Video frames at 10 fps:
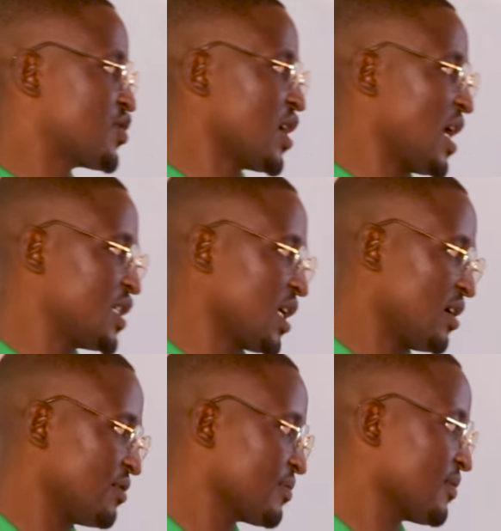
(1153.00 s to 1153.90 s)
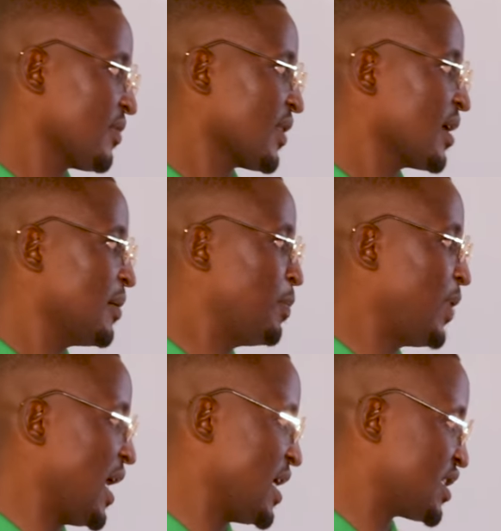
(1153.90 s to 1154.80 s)
treasure,
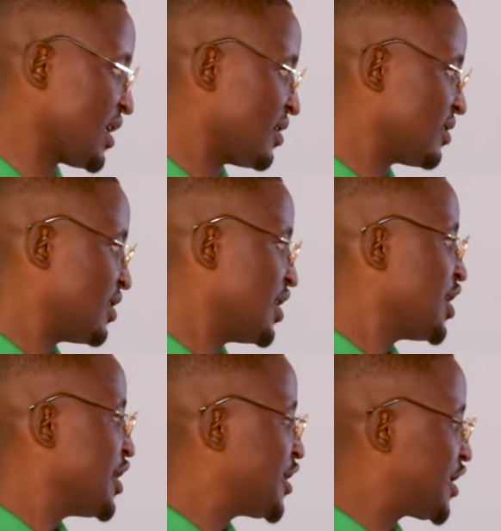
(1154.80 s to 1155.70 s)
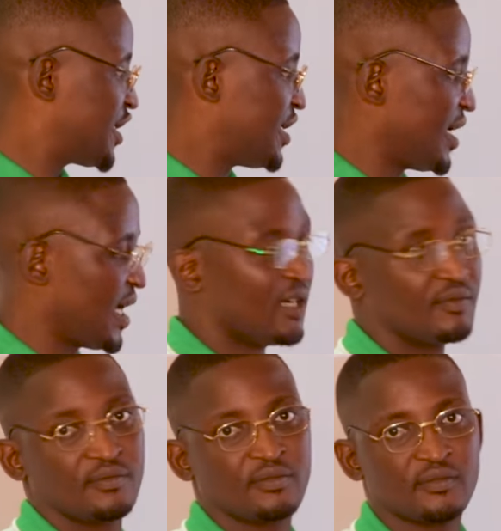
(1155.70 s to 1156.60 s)
pleasure,
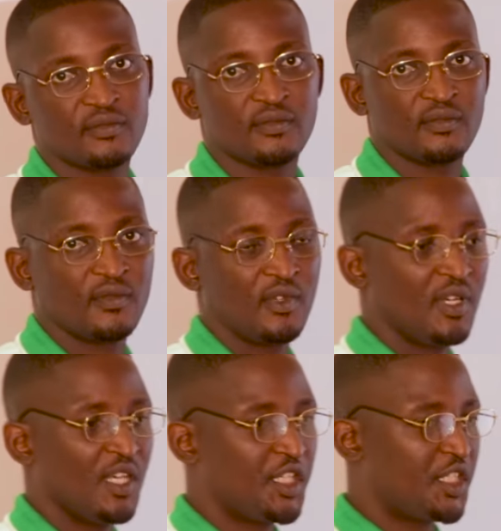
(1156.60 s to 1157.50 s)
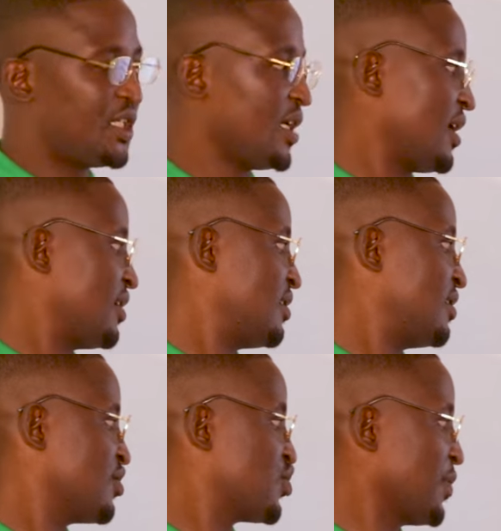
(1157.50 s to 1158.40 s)
share, share.
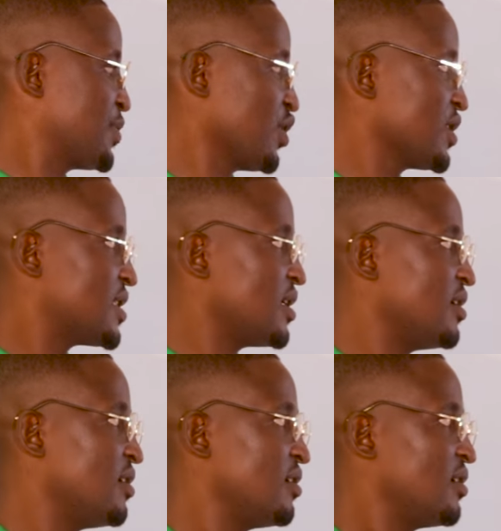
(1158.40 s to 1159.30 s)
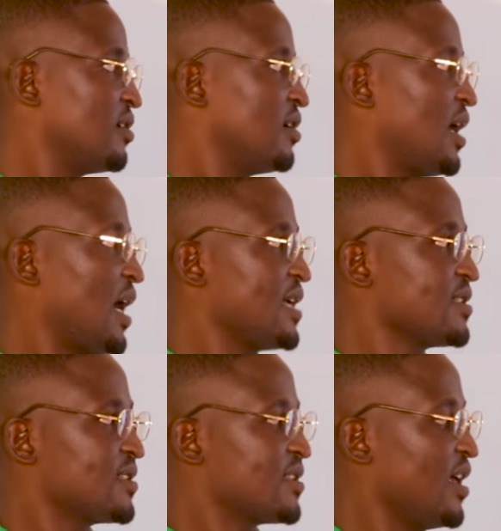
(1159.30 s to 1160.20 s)
So option C
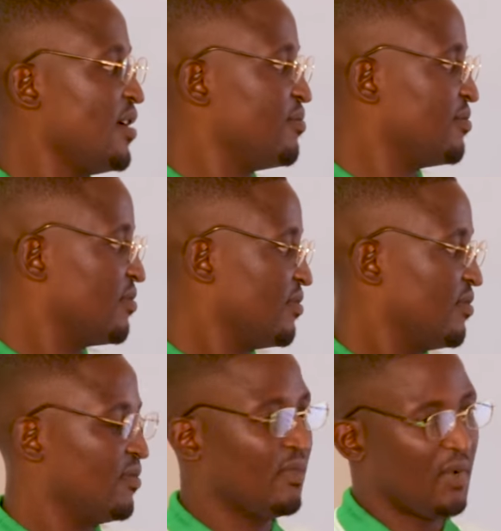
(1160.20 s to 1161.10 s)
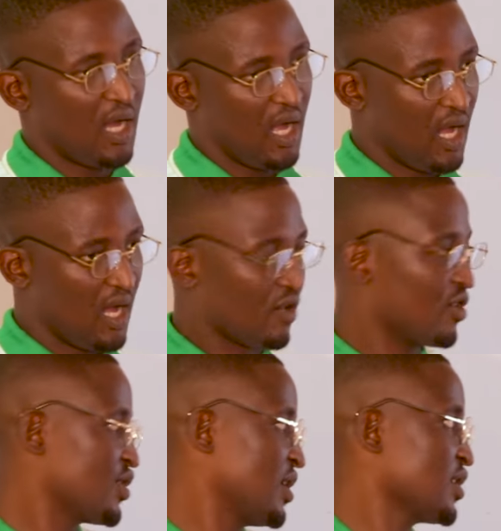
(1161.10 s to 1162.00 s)
has the same
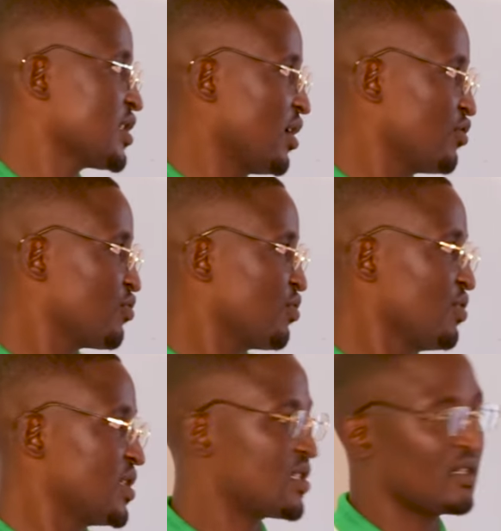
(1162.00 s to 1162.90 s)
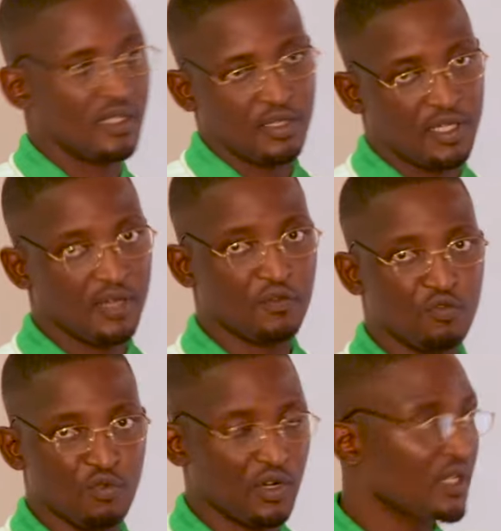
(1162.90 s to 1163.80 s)
consonant sound with the
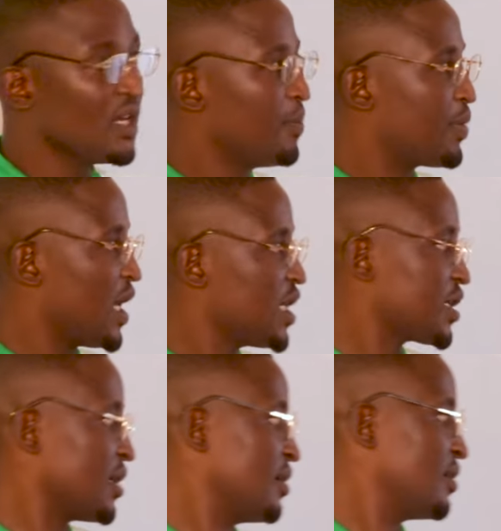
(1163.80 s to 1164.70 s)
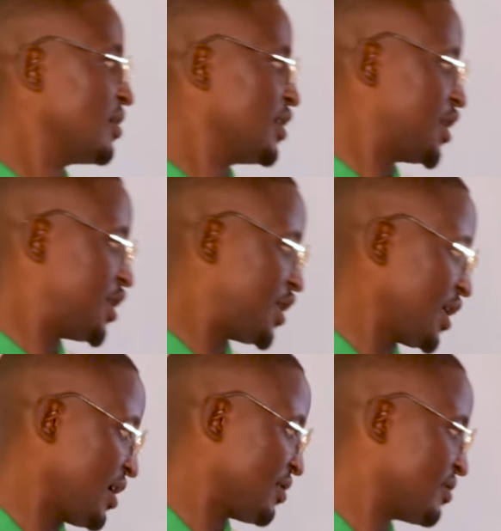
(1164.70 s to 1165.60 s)
given one. Pressure,
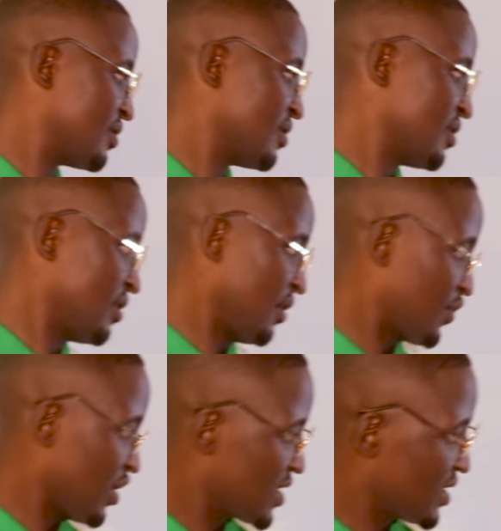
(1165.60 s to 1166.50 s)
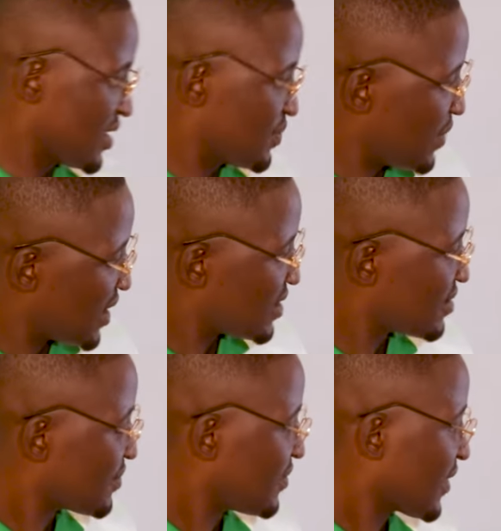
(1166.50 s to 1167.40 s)
share. Of course, this is
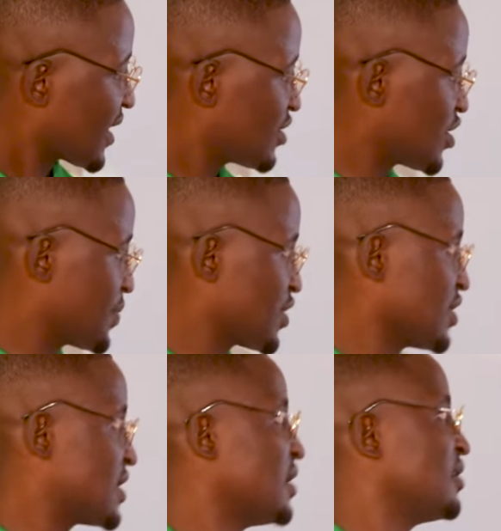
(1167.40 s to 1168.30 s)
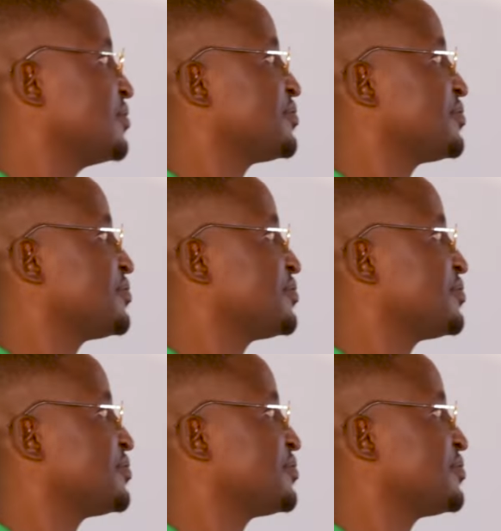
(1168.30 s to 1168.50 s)
mess. So option C.